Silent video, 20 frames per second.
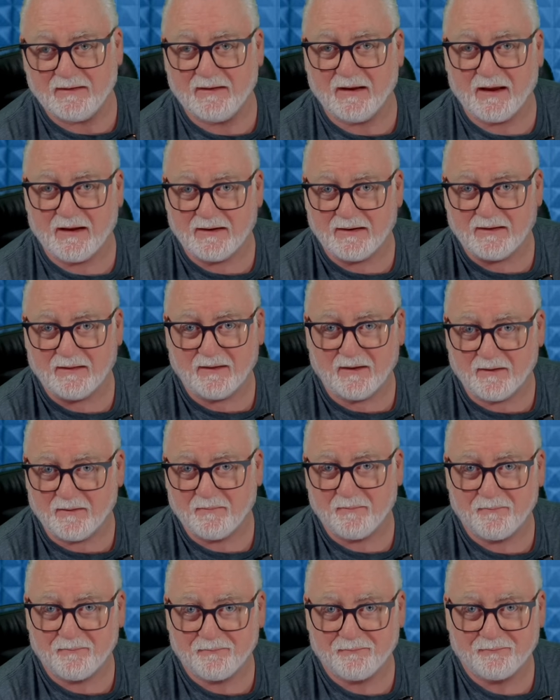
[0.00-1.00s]
into
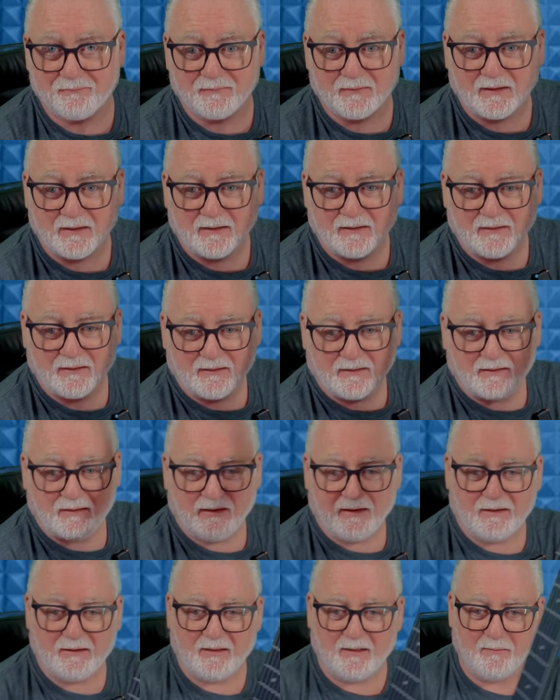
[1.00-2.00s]

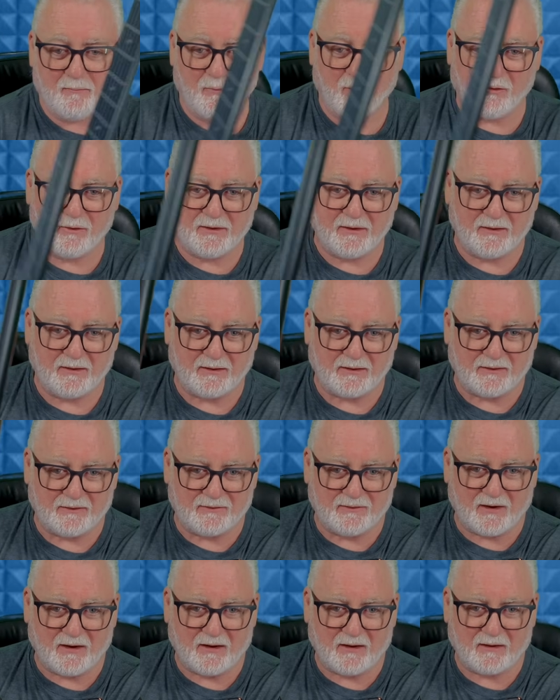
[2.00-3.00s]
the body of the
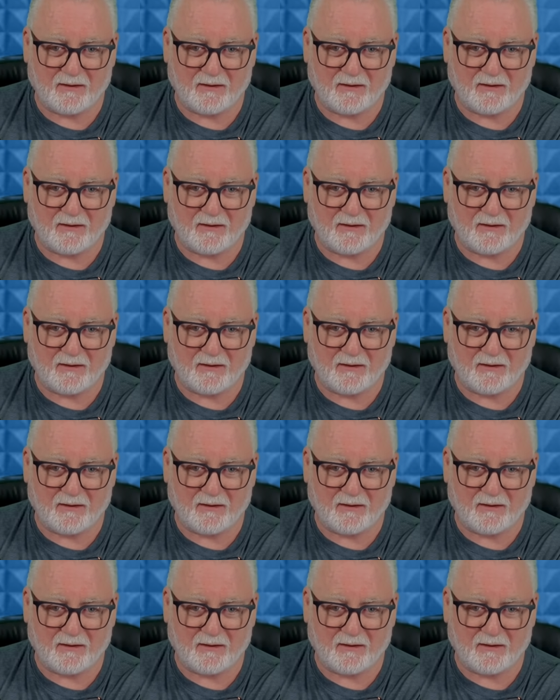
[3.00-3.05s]
guitar,